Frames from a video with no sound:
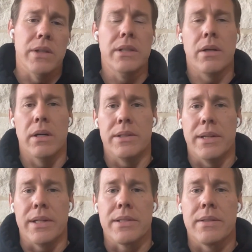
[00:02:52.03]
you need
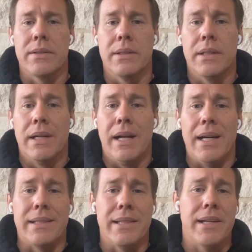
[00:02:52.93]
context,
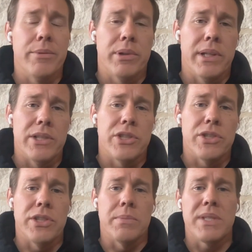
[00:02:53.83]
identity
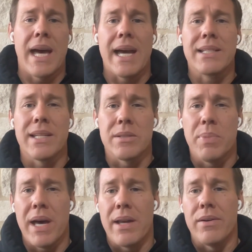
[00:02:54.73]
relationships, access
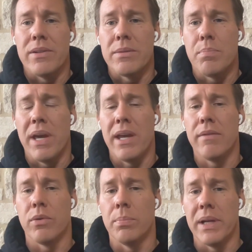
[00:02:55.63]
patterns,
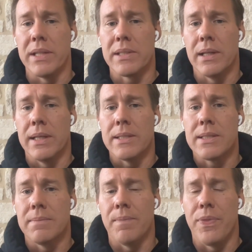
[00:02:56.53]
behavioral
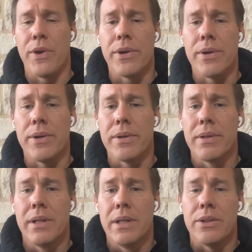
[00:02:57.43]
baselines. And third,
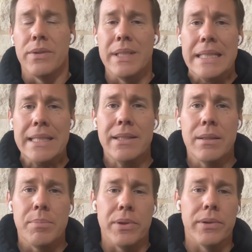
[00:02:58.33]
you need
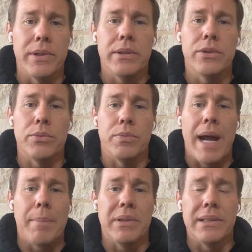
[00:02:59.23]
the ability to
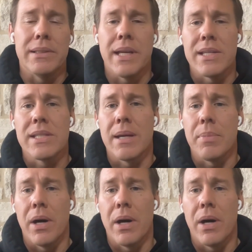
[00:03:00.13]
rapidly test